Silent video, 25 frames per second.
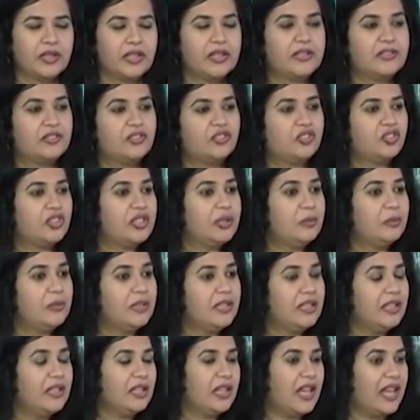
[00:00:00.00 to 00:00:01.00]

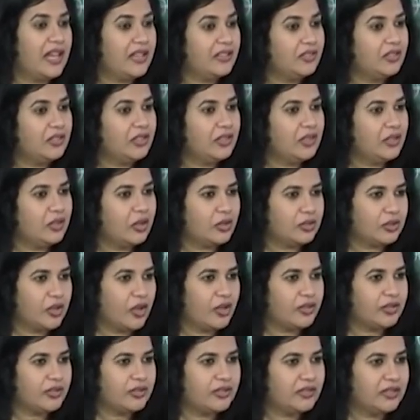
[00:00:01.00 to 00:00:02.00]
extremely
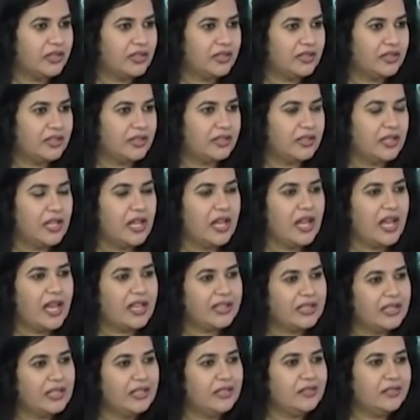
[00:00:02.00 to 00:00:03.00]
anti-authoritarian.
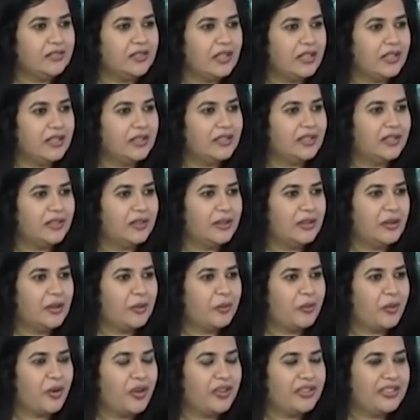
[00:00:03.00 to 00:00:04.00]
Again think
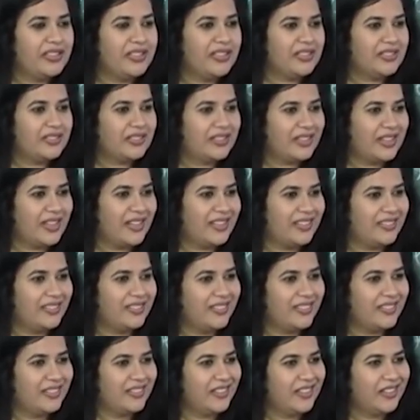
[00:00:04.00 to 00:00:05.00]
Bonnie and Clyde,
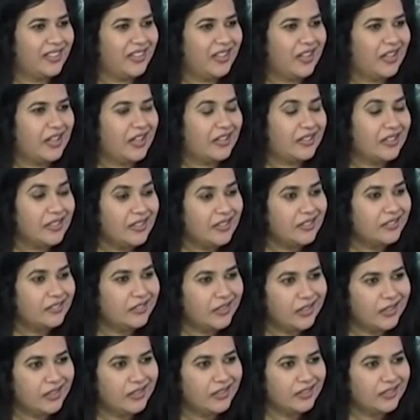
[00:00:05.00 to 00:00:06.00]
again
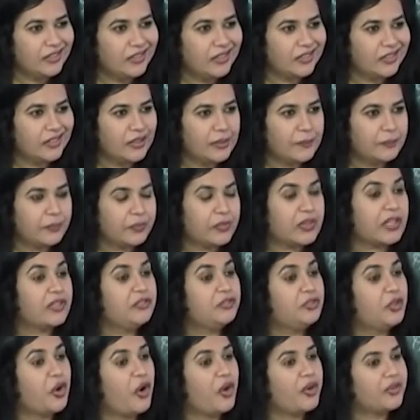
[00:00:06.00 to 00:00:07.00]
think
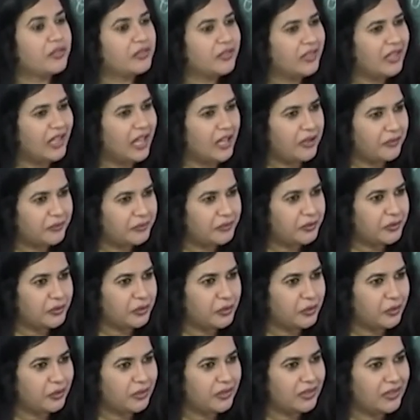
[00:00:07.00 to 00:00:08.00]
Dog Day
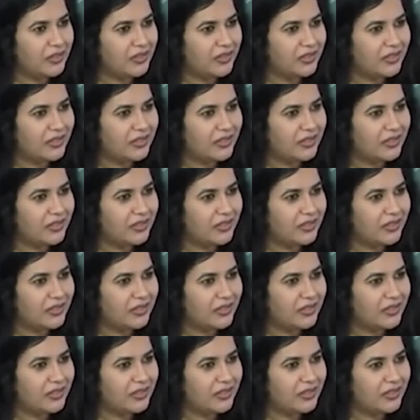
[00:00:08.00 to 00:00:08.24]
Afternoon,